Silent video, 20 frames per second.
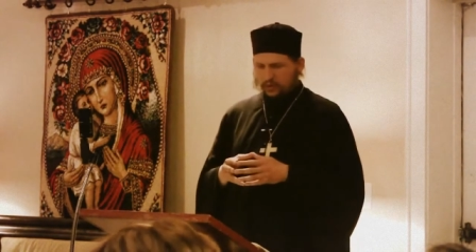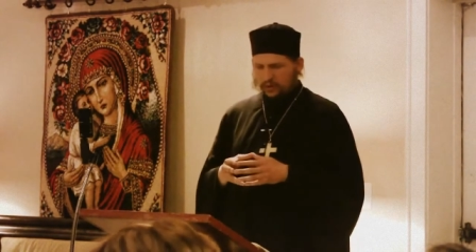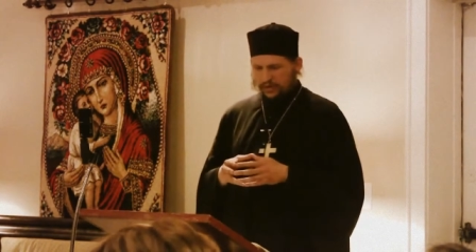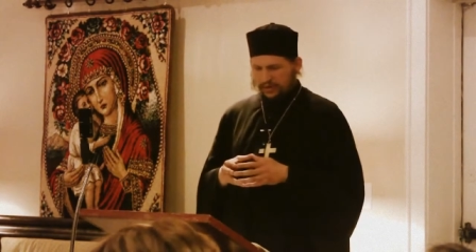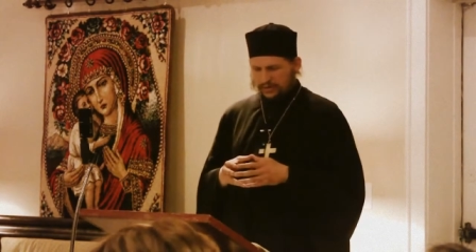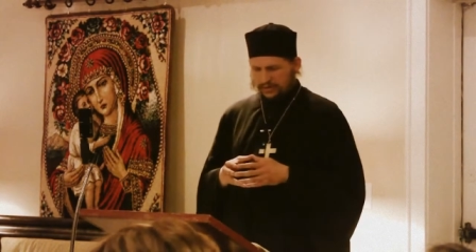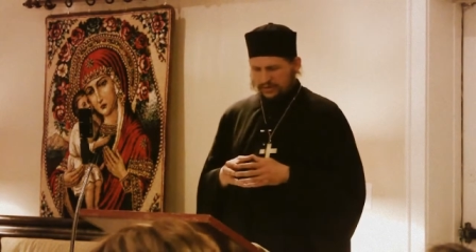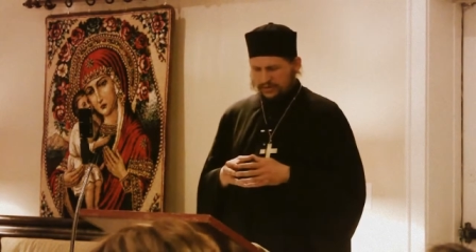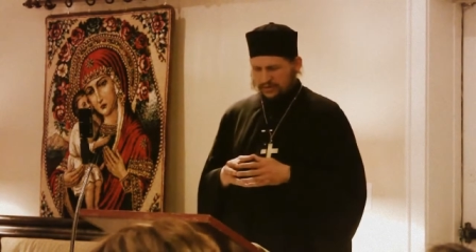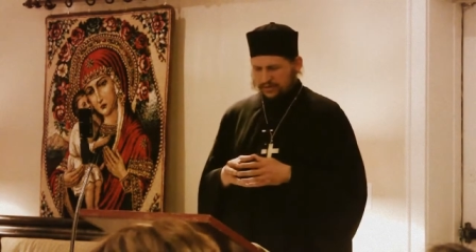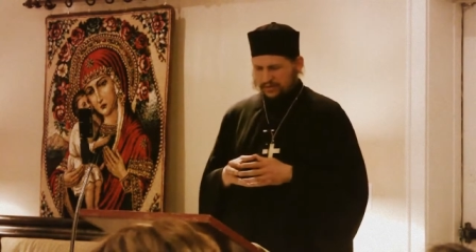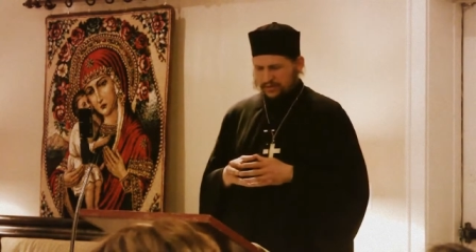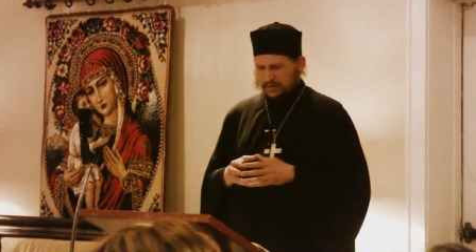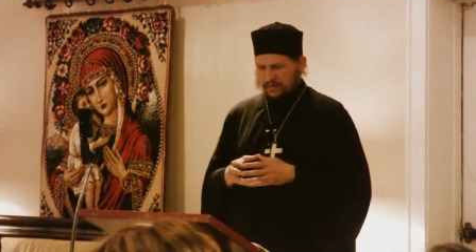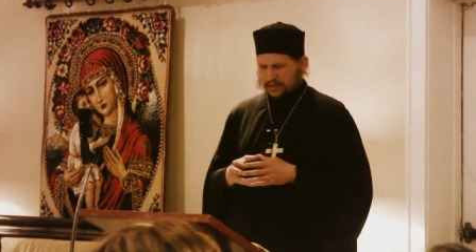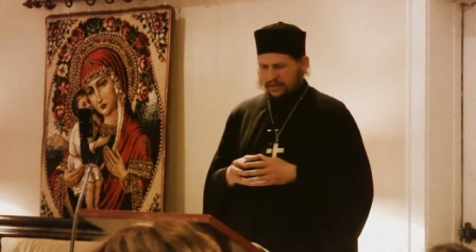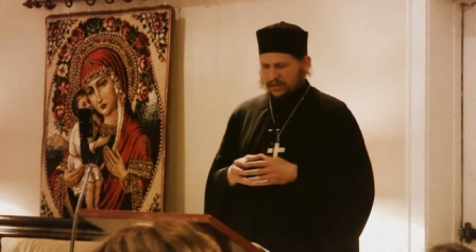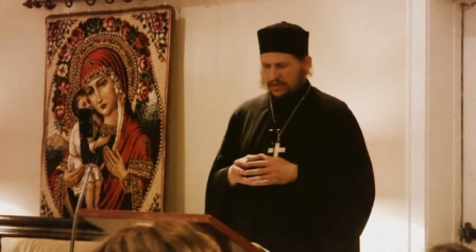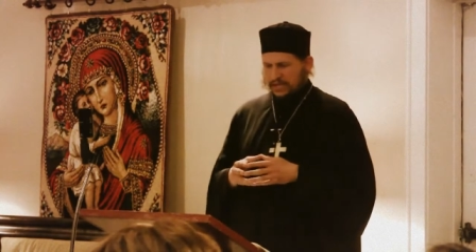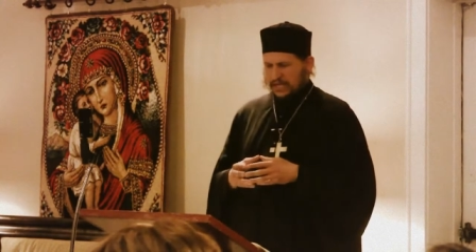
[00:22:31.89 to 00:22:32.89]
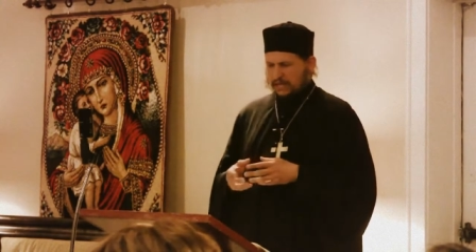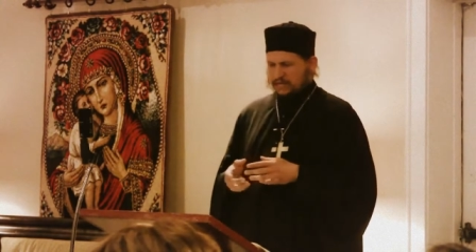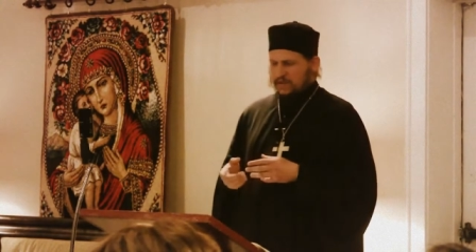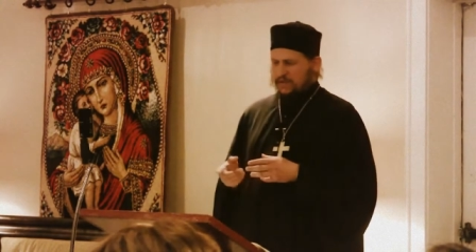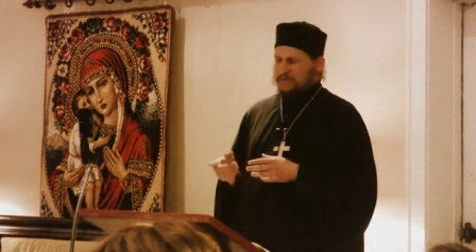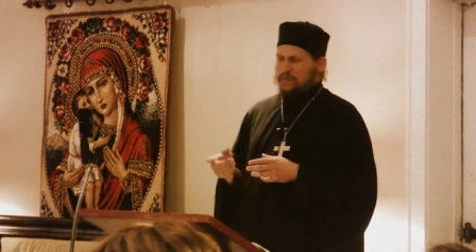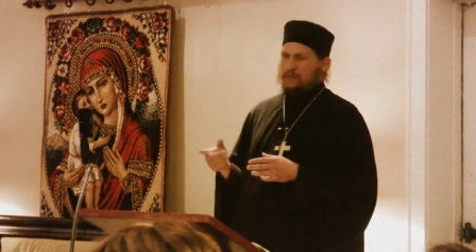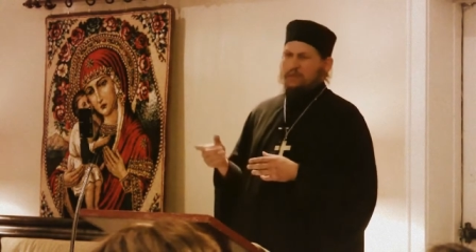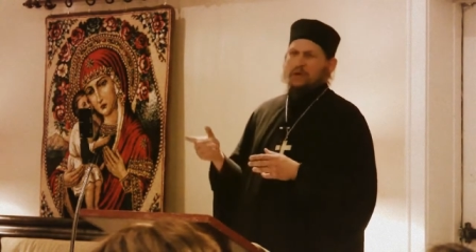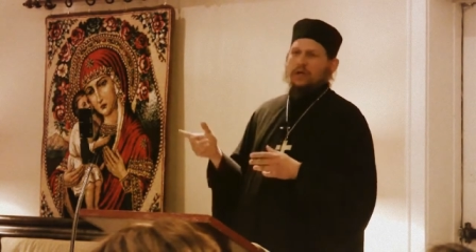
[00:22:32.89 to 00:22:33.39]
was, even
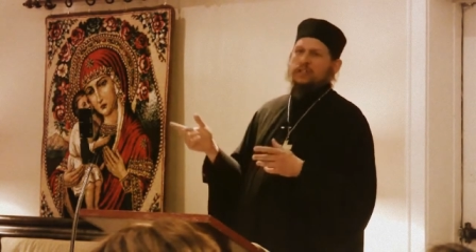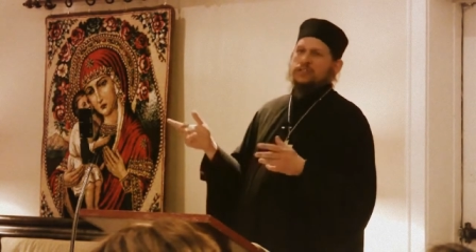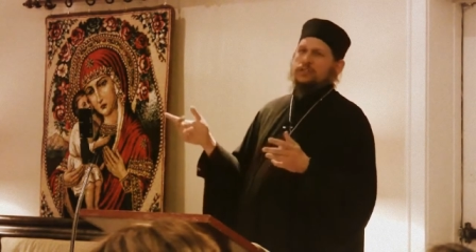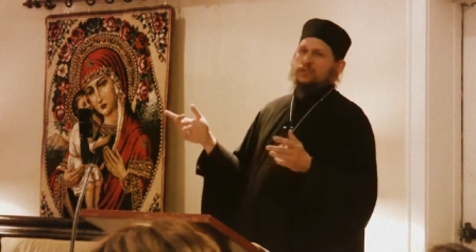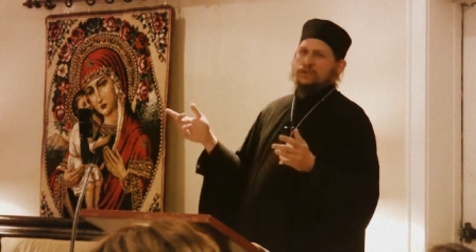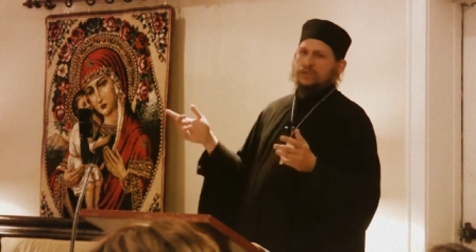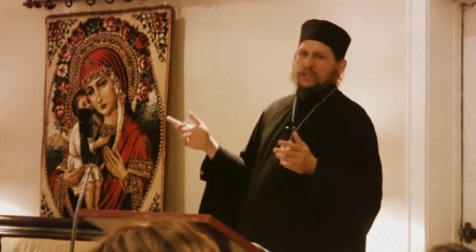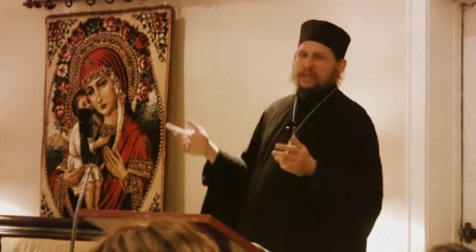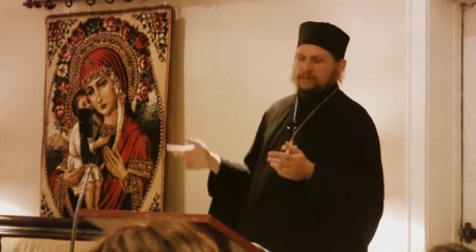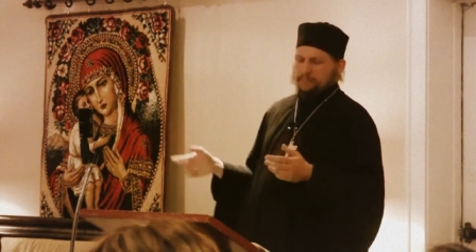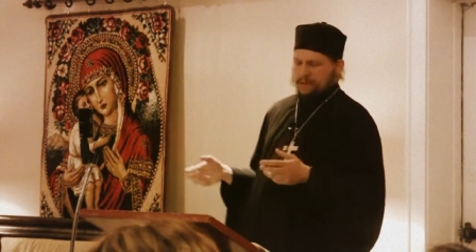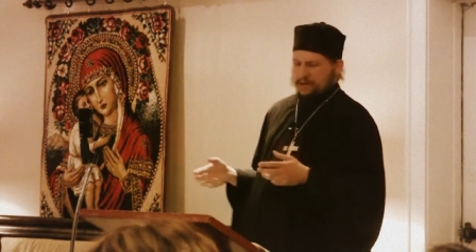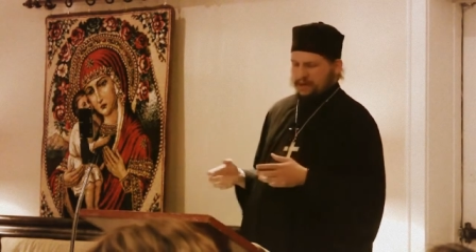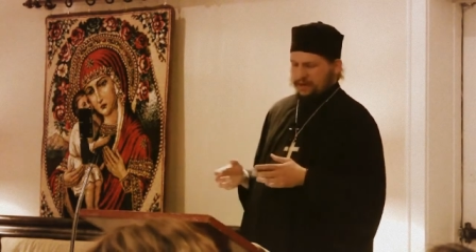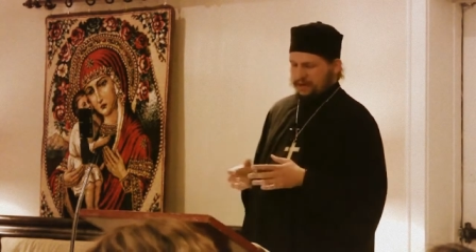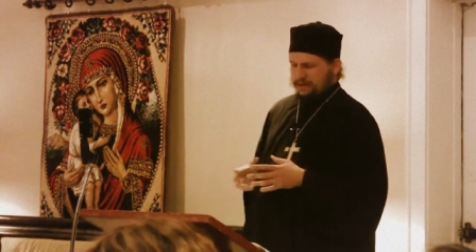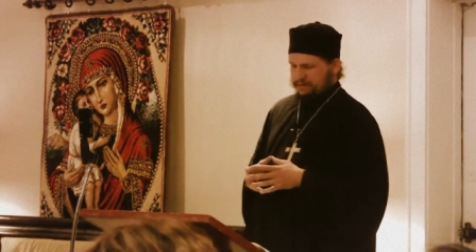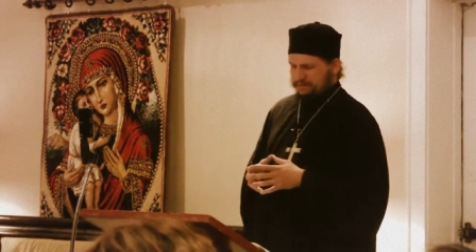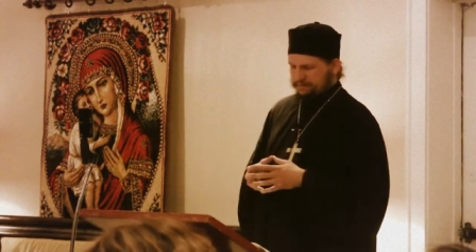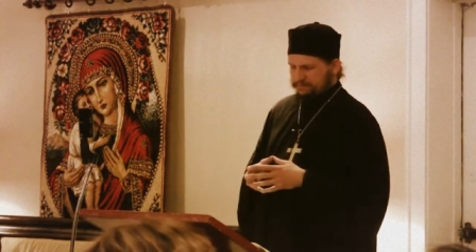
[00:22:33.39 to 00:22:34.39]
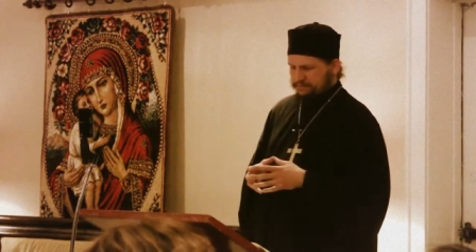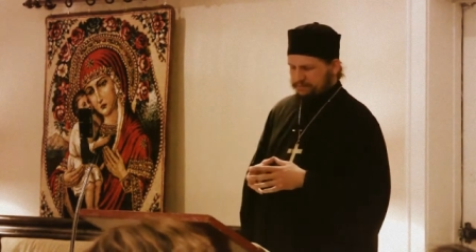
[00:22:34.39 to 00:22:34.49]
if he was only a man,